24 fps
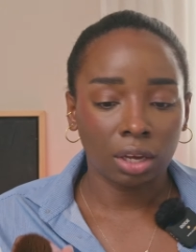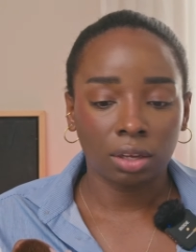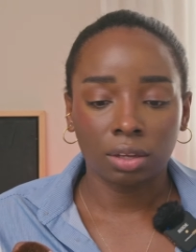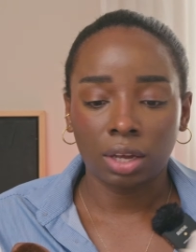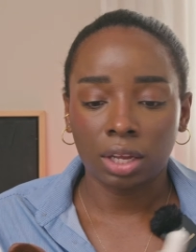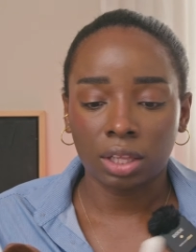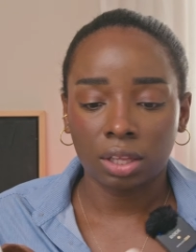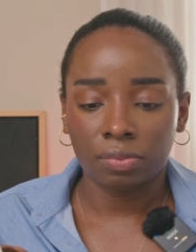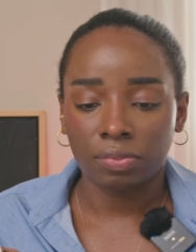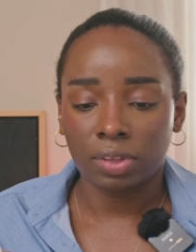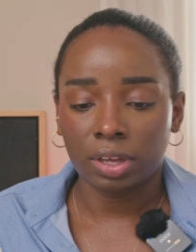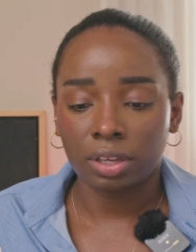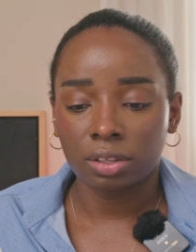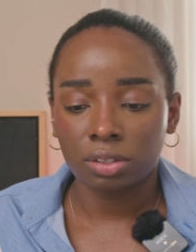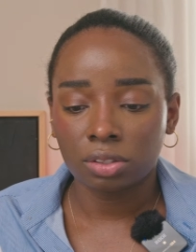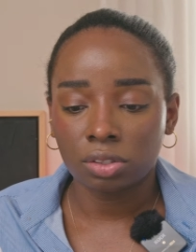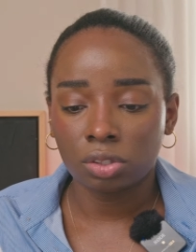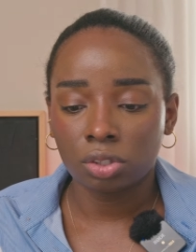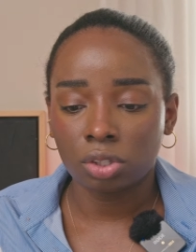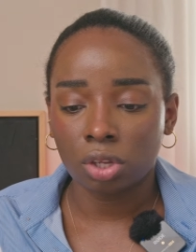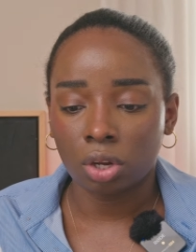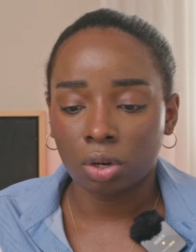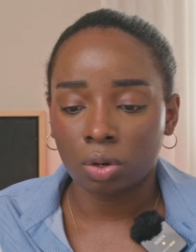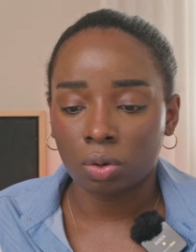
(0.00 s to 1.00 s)
I love that.
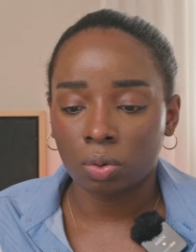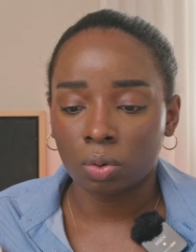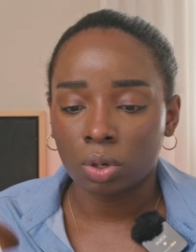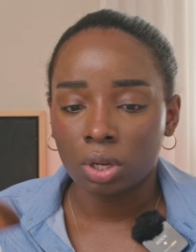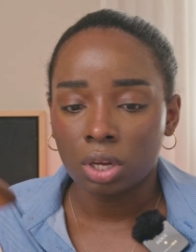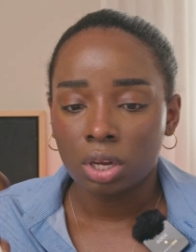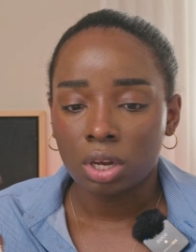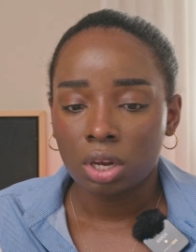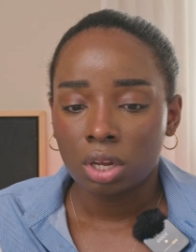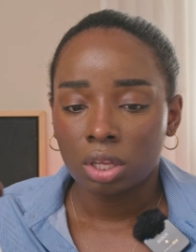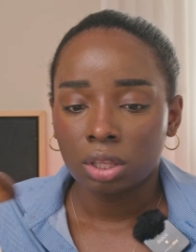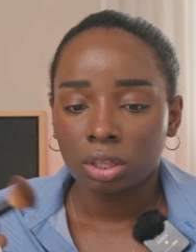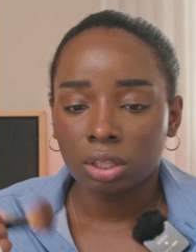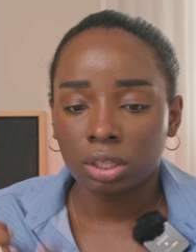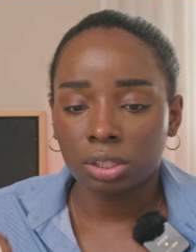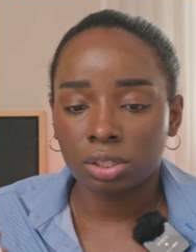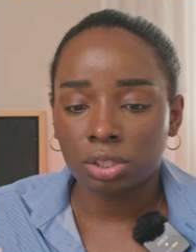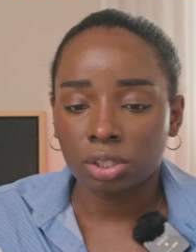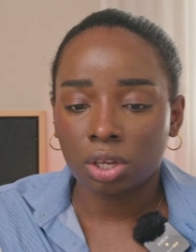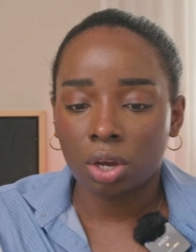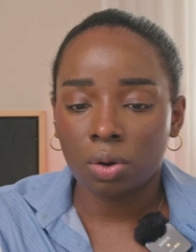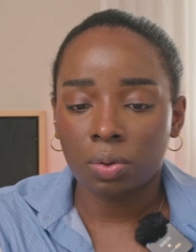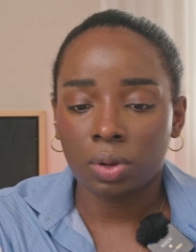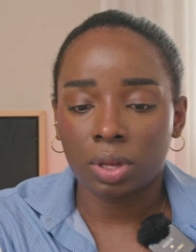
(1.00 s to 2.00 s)
So
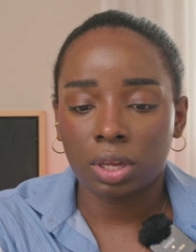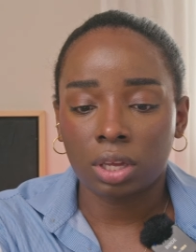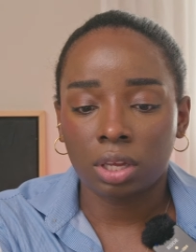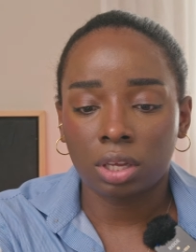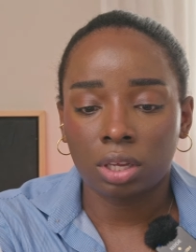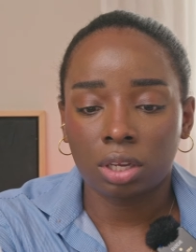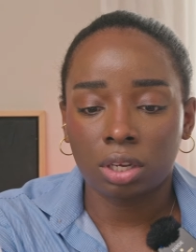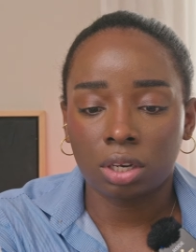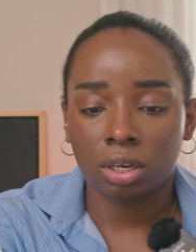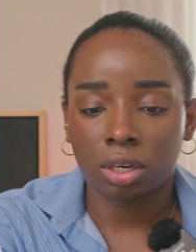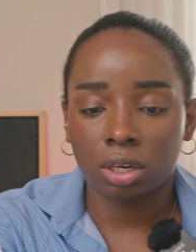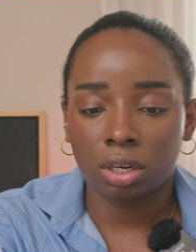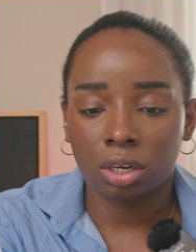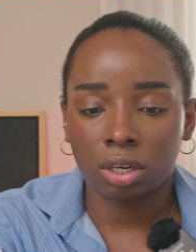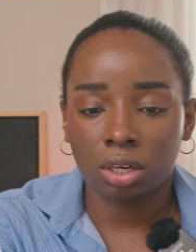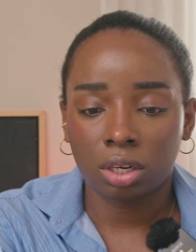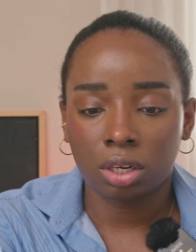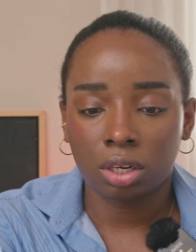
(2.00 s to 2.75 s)
let's go in